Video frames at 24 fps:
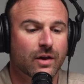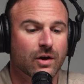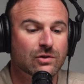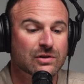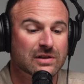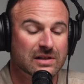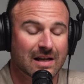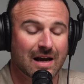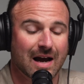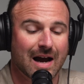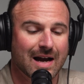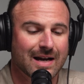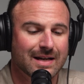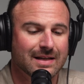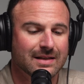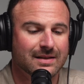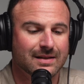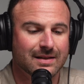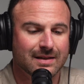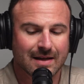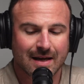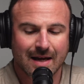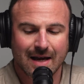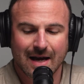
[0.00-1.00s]
those
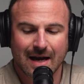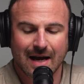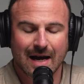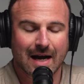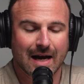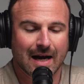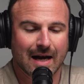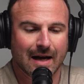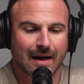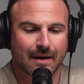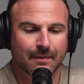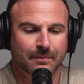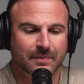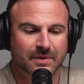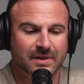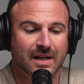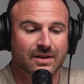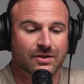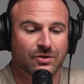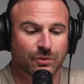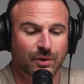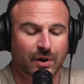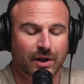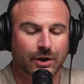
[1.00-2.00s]
lines, because
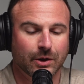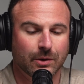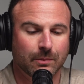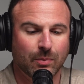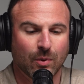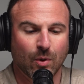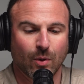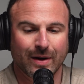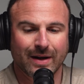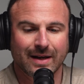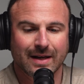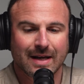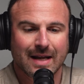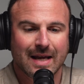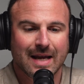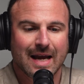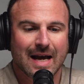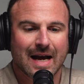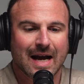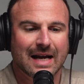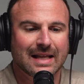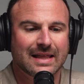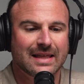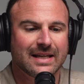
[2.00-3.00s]
that's a really good point.
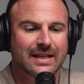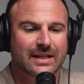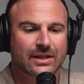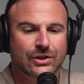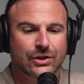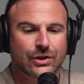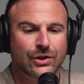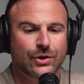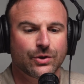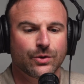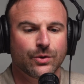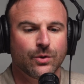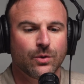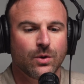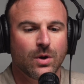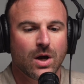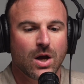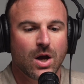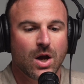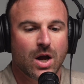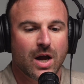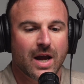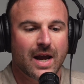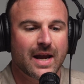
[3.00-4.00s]
I think too,
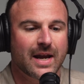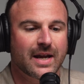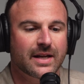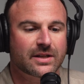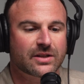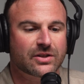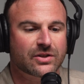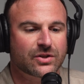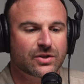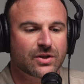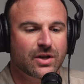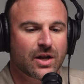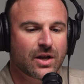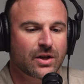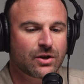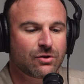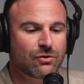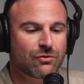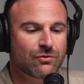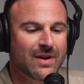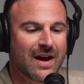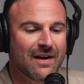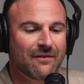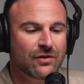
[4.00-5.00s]

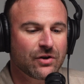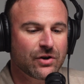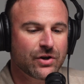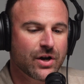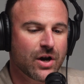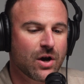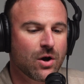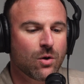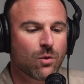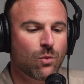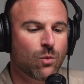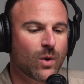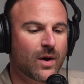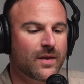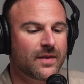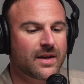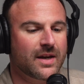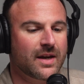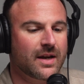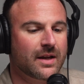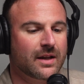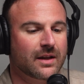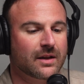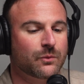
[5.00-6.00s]
you never know when
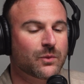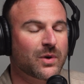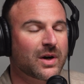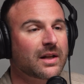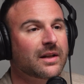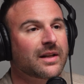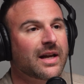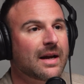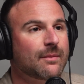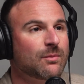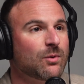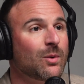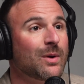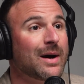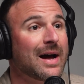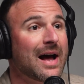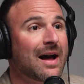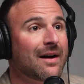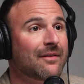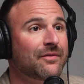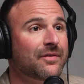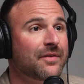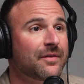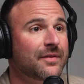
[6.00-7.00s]
a label will
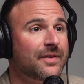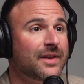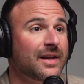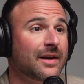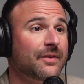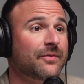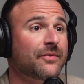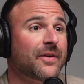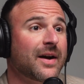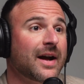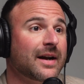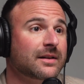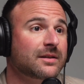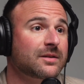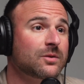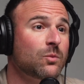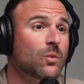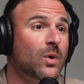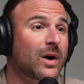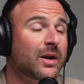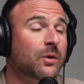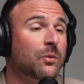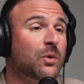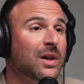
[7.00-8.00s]
have the effect,
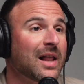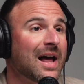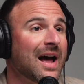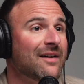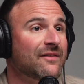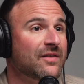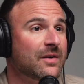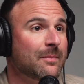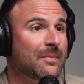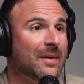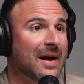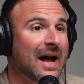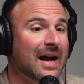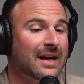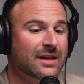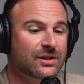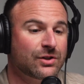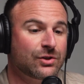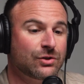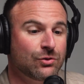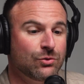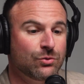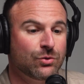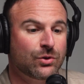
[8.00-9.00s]
when it will have
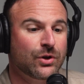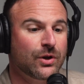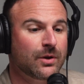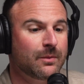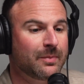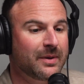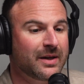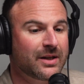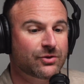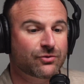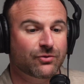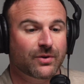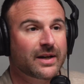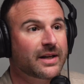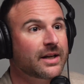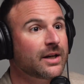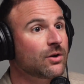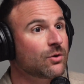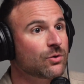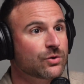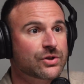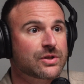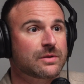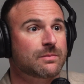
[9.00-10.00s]
impact. You could be
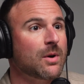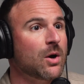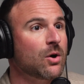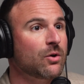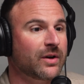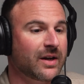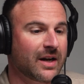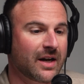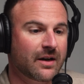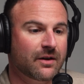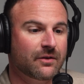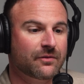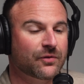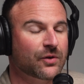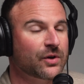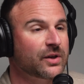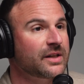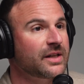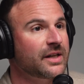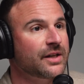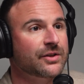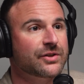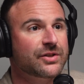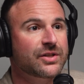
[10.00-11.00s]
drinking or smoking for
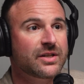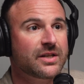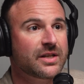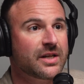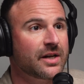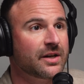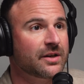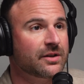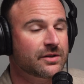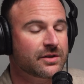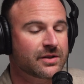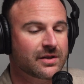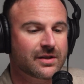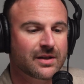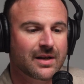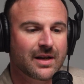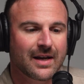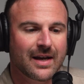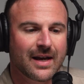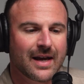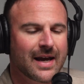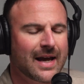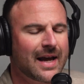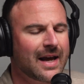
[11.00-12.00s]
years and years,
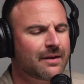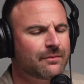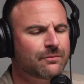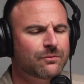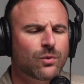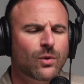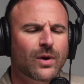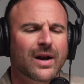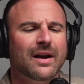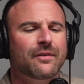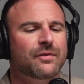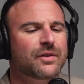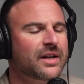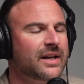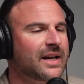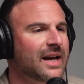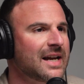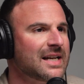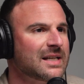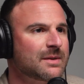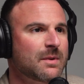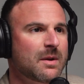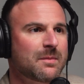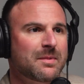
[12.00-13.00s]
and whatever the
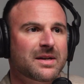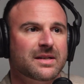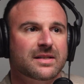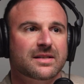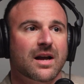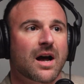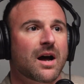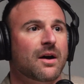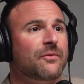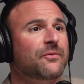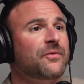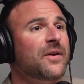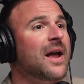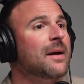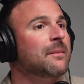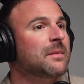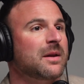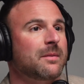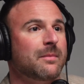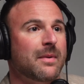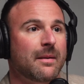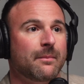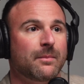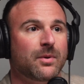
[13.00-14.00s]
case may be. So a
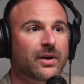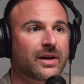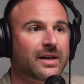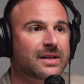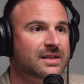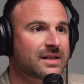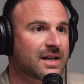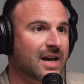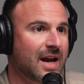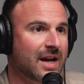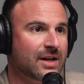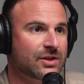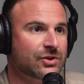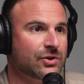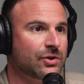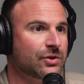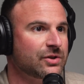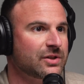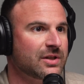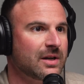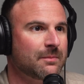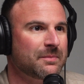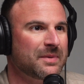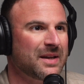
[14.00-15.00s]
family member gets cancer or
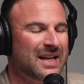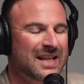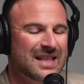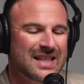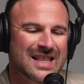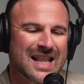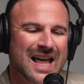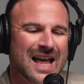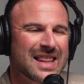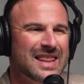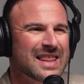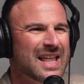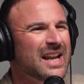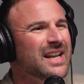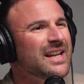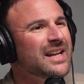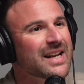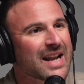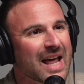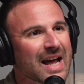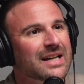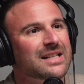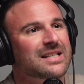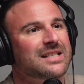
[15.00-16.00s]
something, and then the
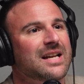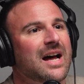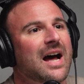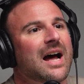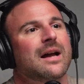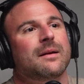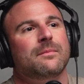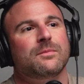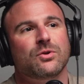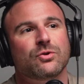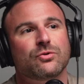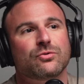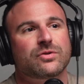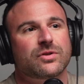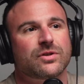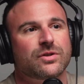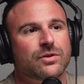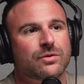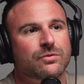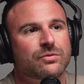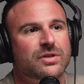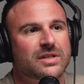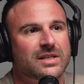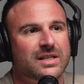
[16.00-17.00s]
next time you
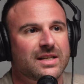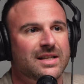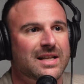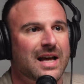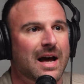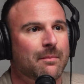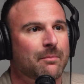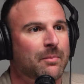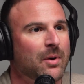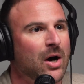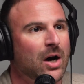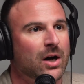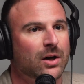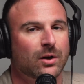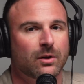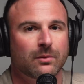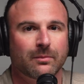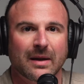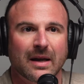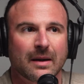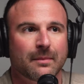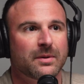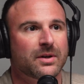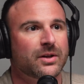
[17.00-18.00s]
see that bottle,
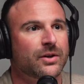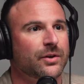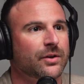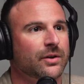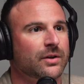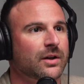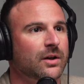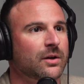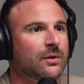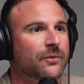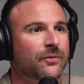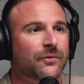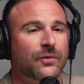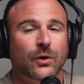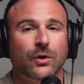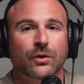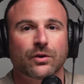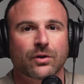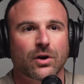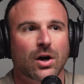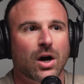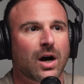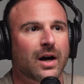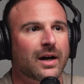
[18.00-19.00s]
maybe you're a little
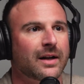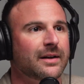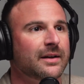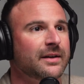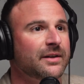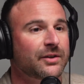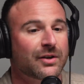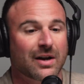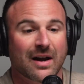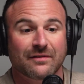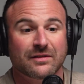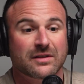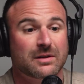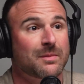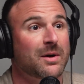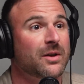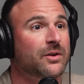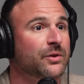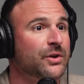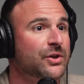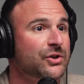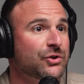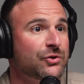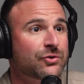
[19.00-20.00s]
further on, you're having some
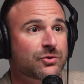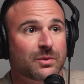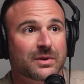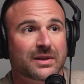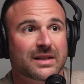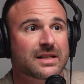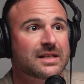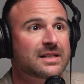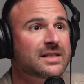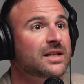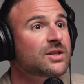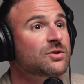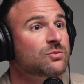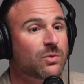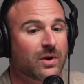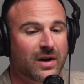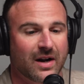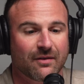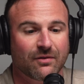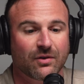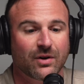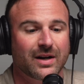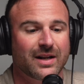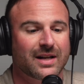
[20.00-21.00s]
other issues with these things,
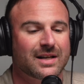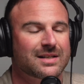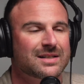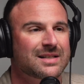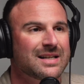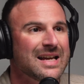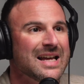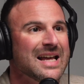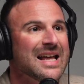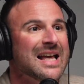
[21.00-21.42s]
whatever it is,